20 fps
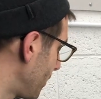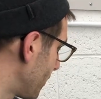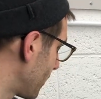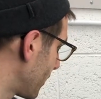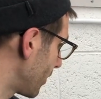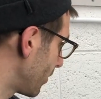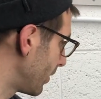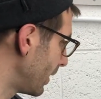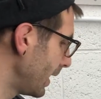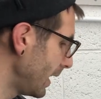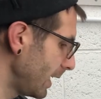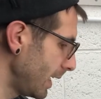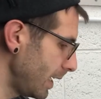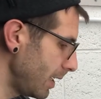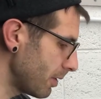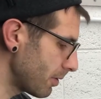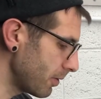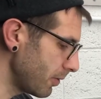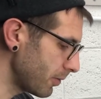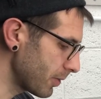So
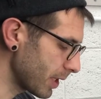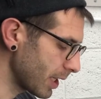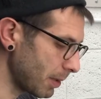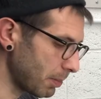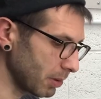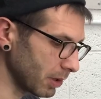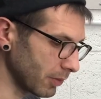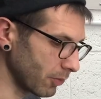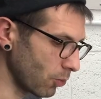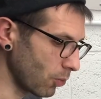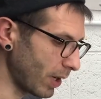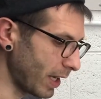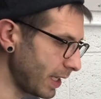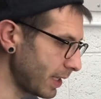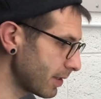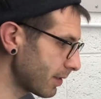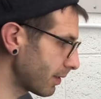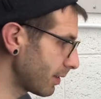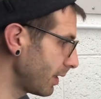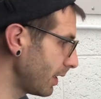either use a couple of
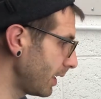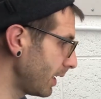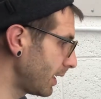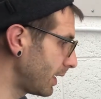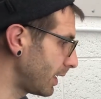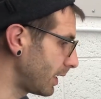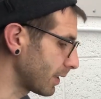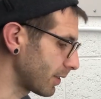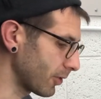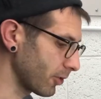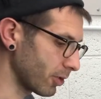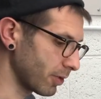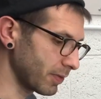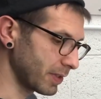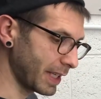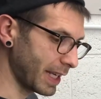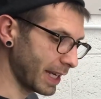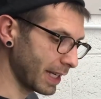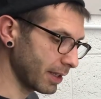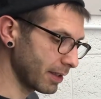weights to sort of
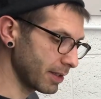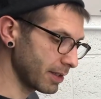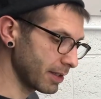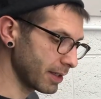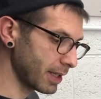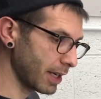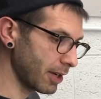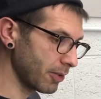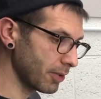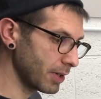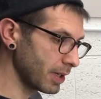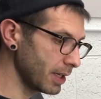tack this down